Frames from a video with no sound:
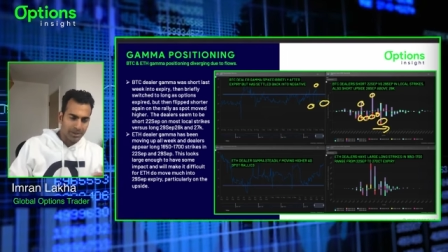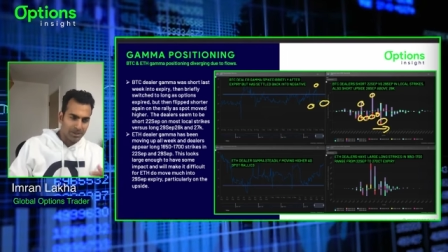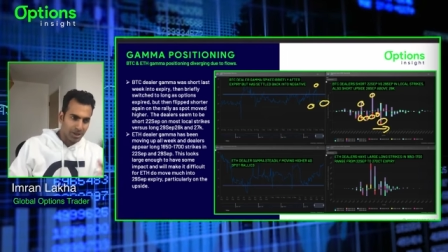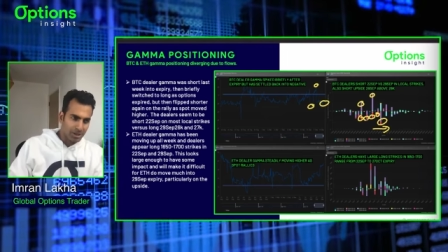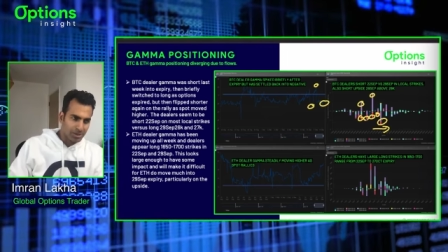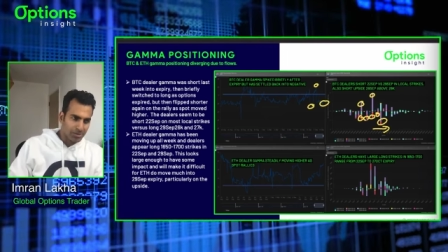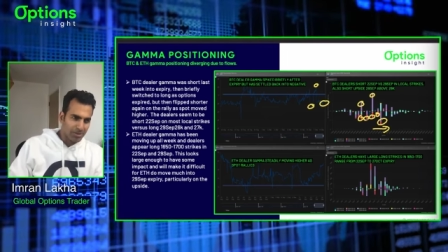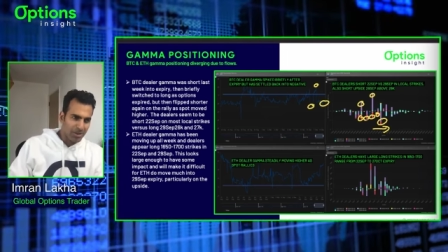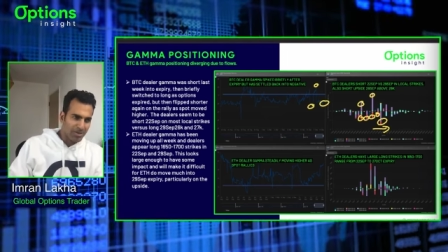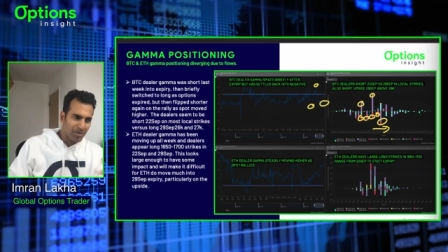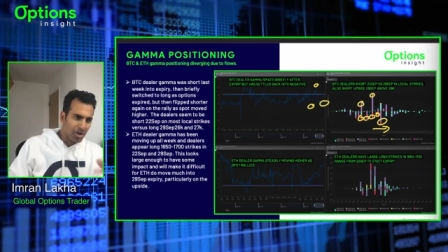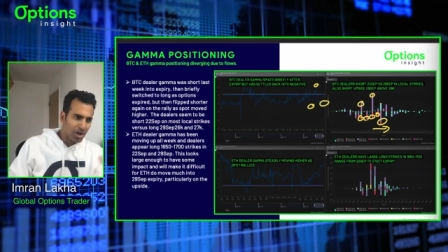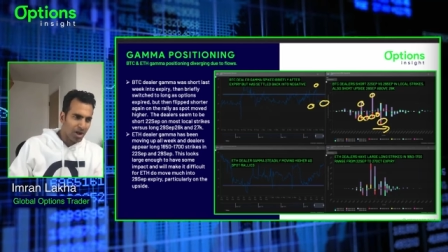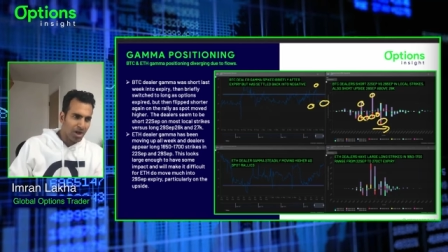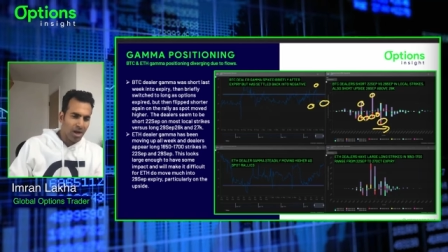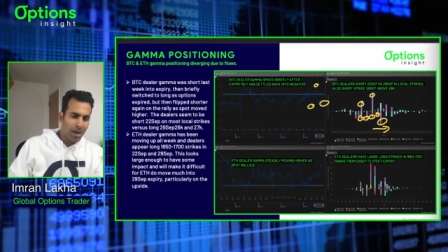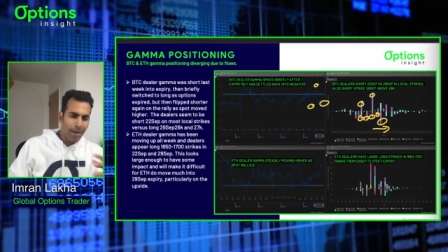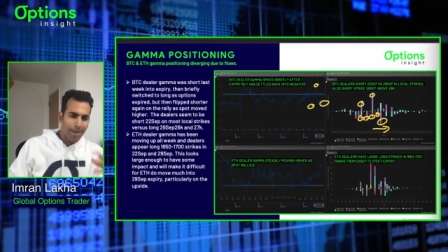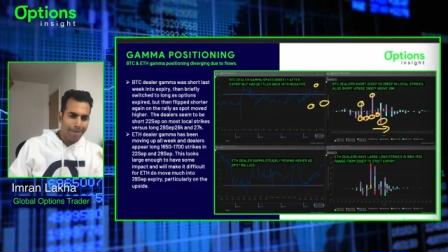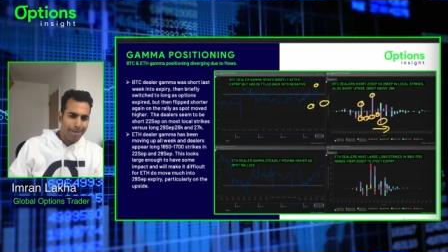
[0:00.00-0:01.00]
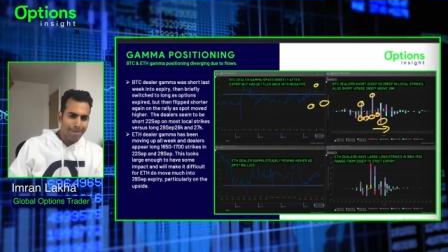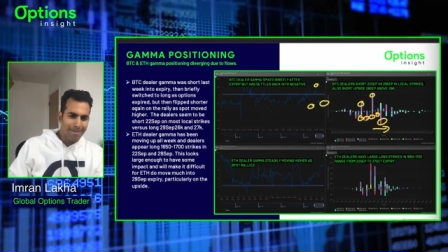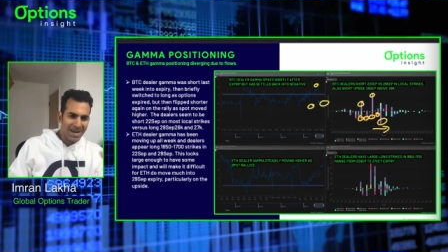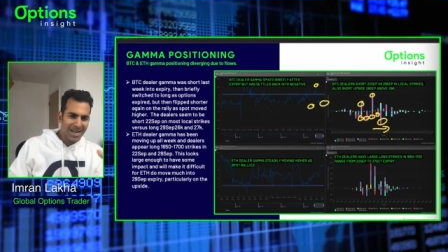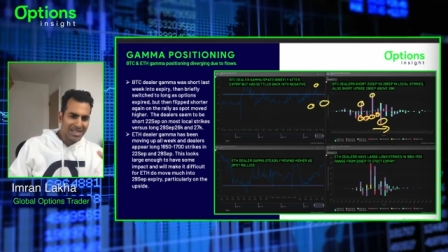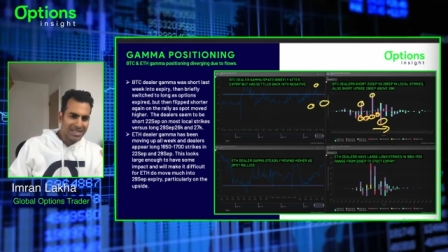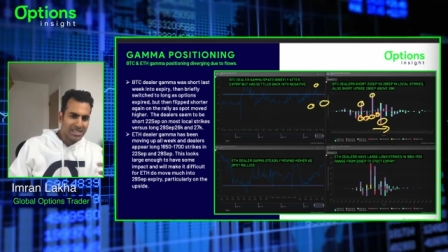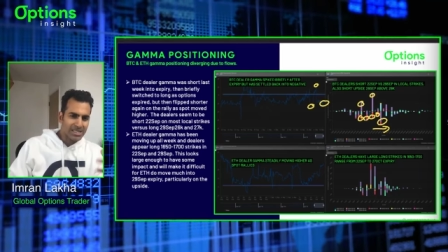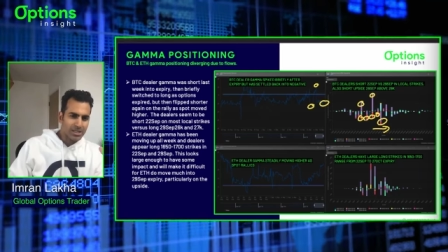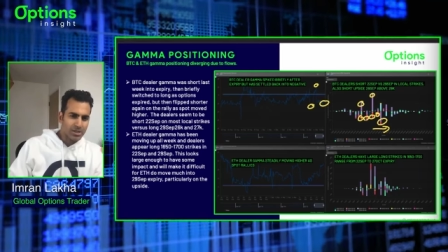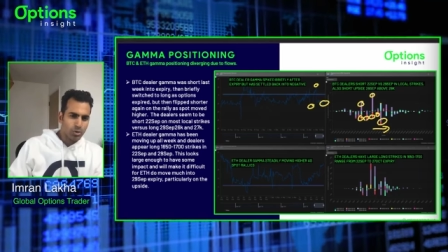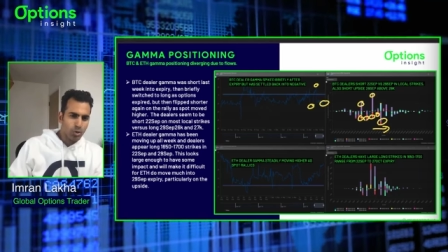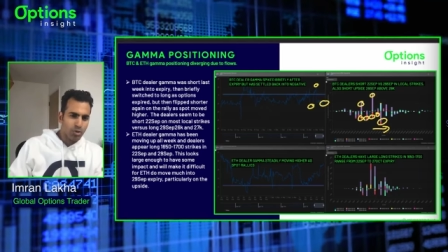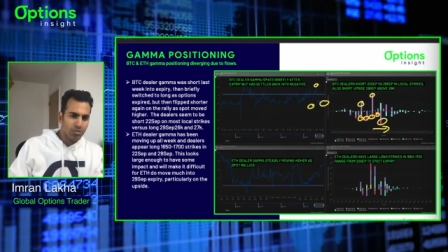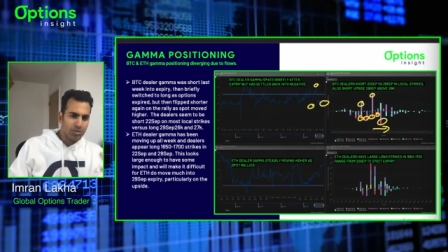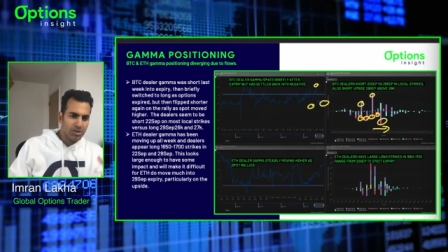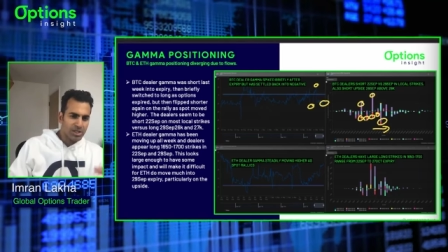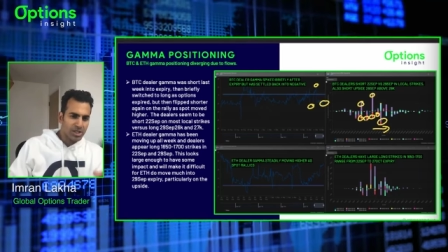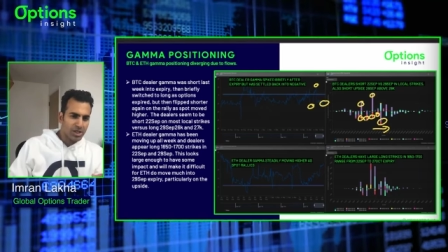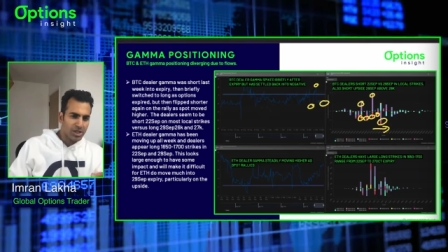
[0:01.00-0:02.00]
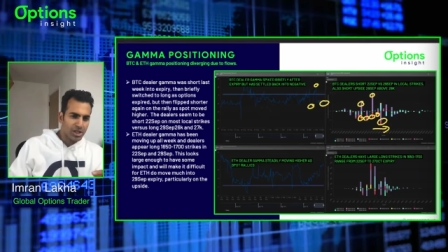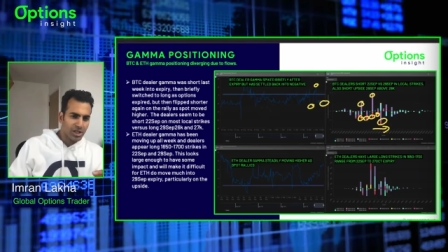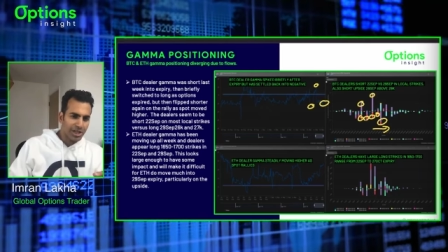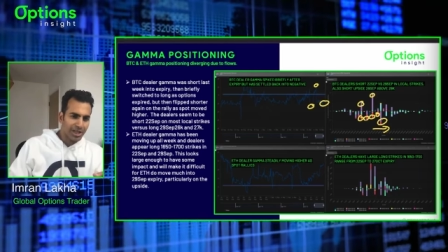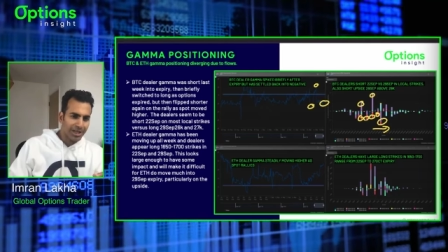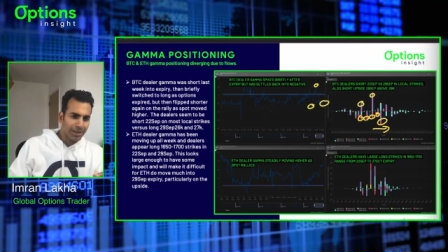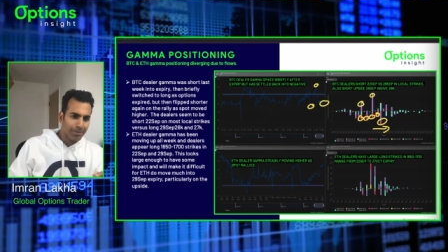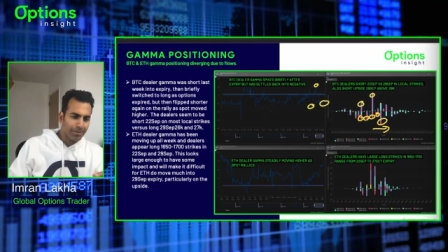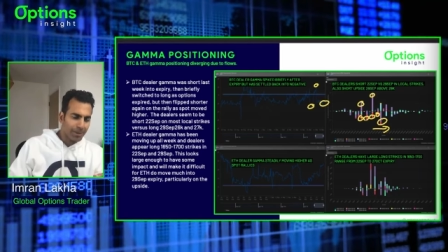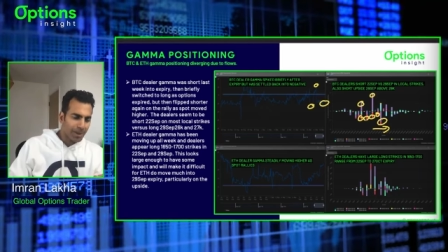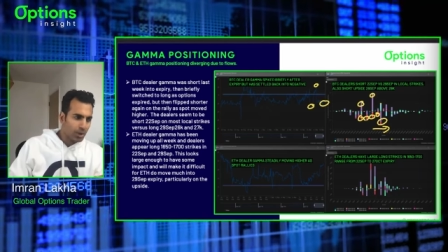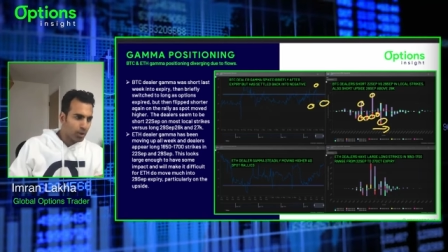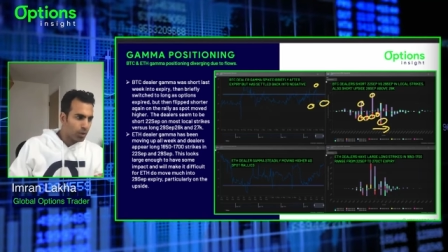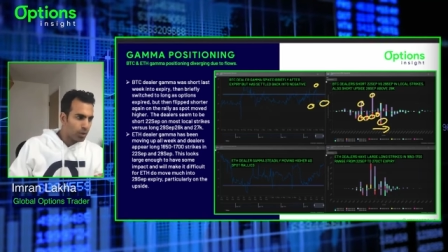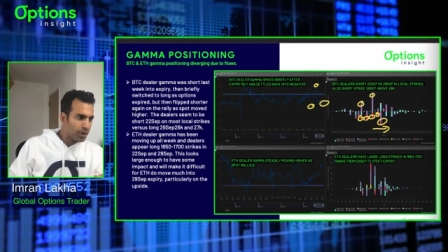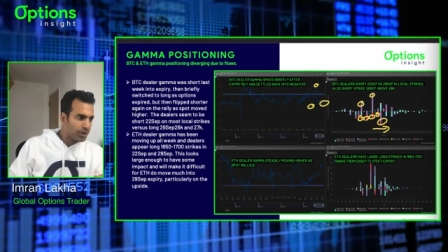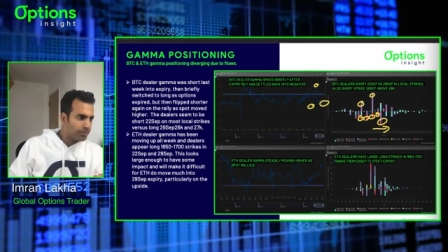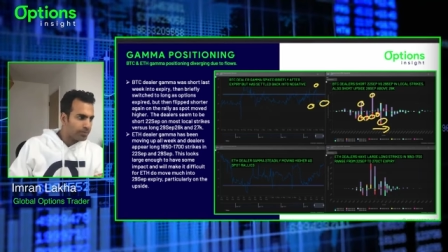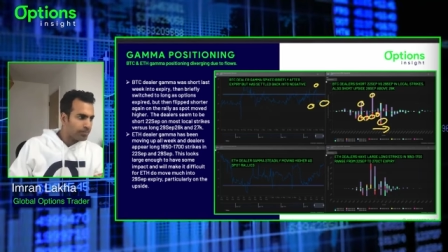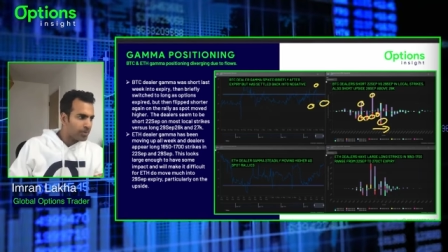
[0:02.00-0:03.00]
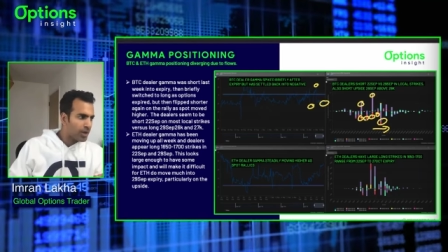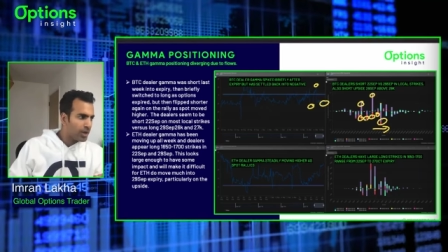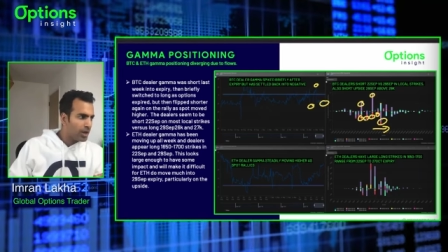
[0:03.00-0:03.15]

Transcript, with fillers: So it's a bit of a mixed sort of positioning in Bitcoin.